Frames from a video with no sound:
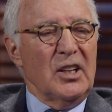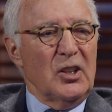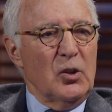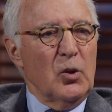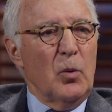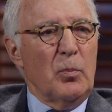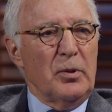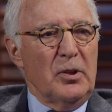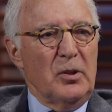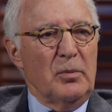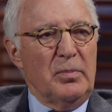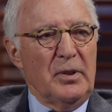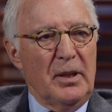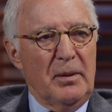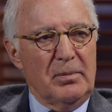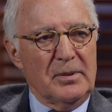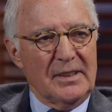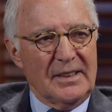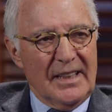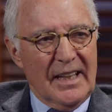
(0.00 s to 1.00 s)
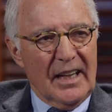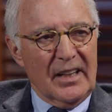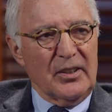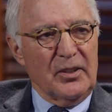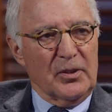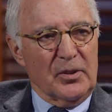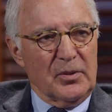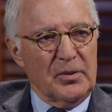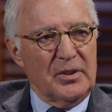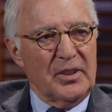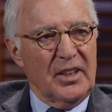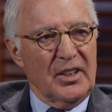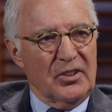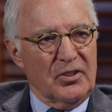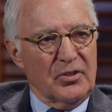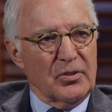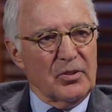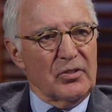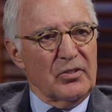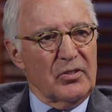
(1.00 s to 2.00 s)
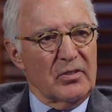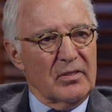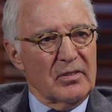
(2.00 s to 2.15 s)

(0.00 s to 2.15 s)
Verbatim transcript: nobody will be able to knock your credentials.